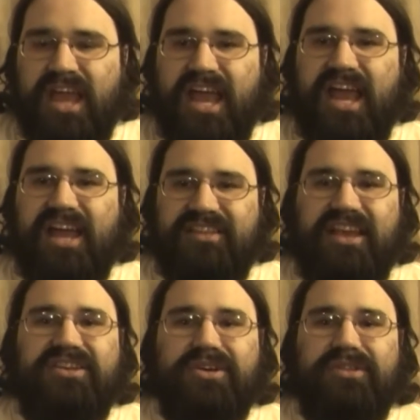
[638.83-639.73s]
And
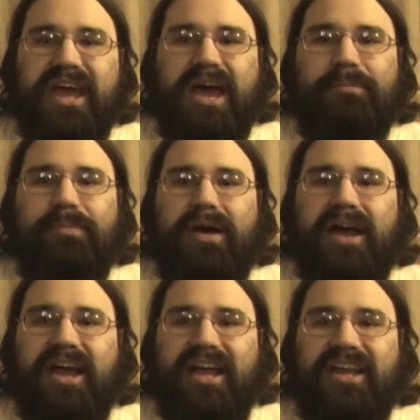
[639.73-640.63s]
they do that
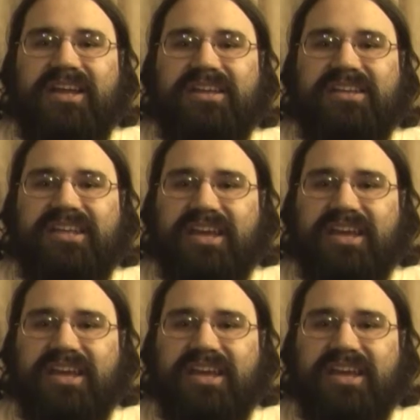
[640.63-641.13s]
by